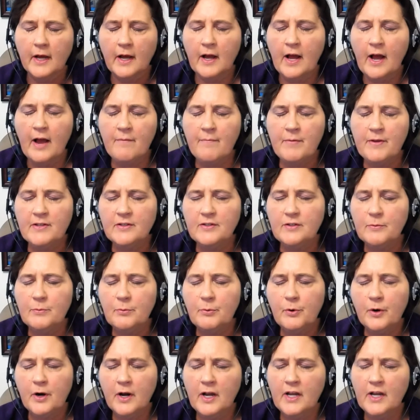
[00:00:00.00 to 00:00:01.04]
I've been
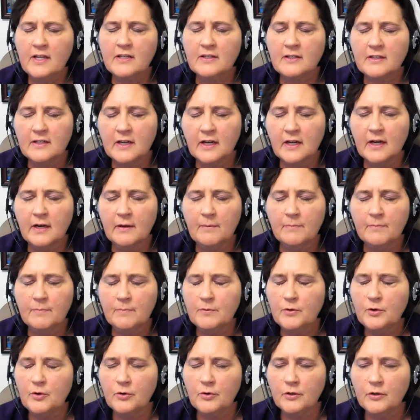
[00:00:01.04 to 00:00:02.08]
surprised.
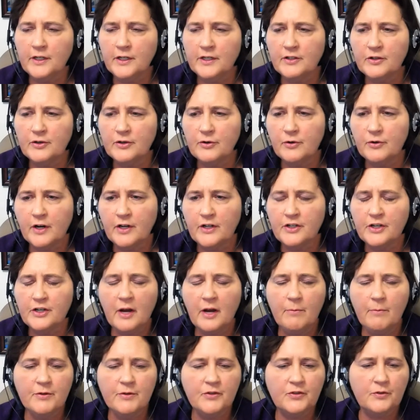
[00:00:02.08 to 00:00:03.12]
Google does a great
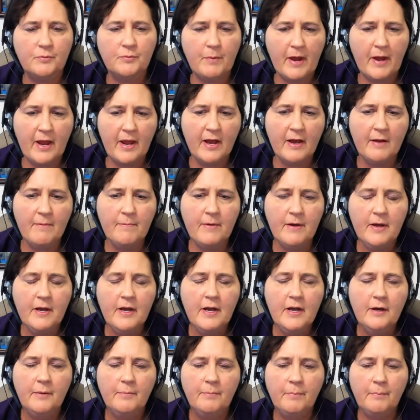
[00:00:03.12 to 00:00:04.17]
job with spam,
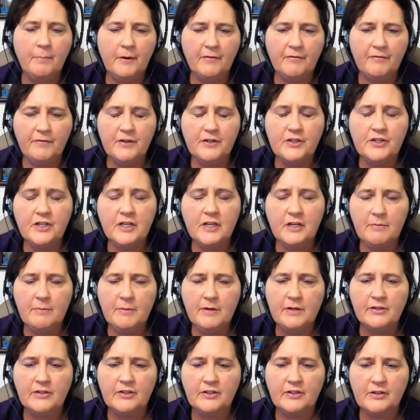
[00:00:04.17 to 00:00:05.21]
but phishing
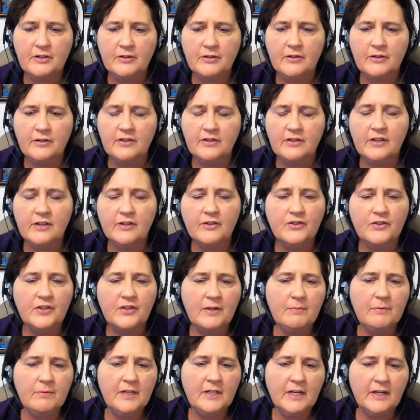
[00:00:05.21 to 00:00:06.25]
emails still
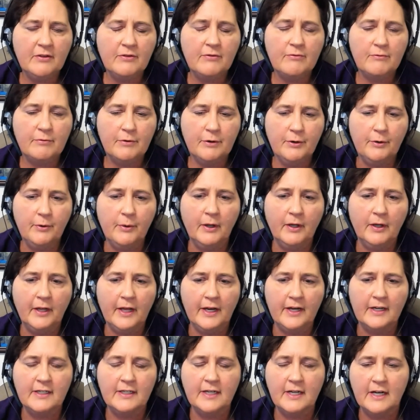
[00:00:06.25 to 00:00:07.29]
seem to get through a
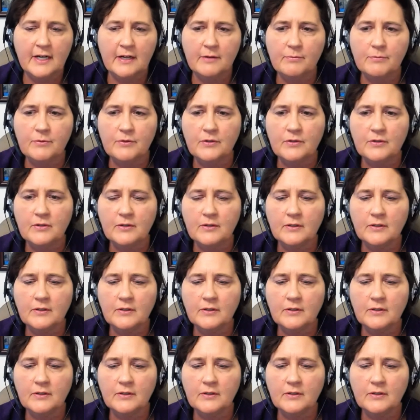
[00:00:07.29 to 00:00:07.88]
lot of times.